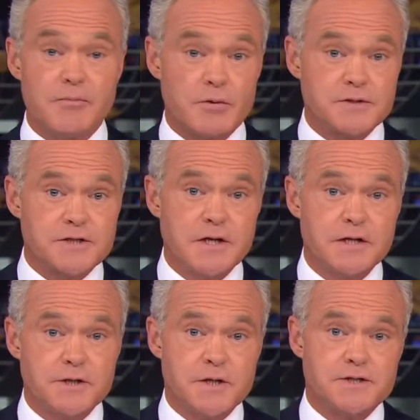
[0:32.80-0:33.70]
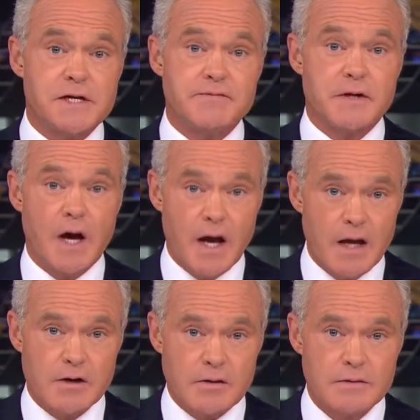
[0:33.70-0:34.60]
the percentage is even
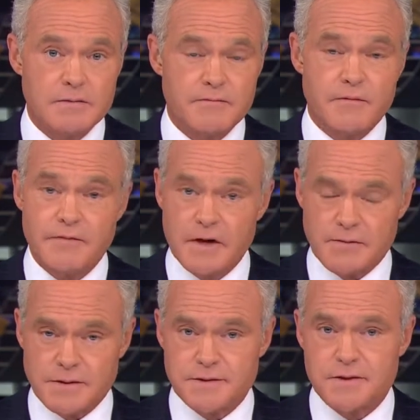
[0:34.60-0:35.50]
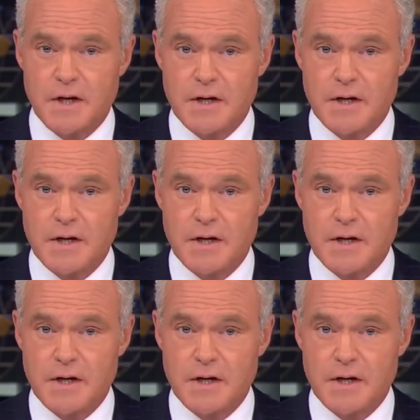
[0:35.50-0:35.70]
higher for veterans.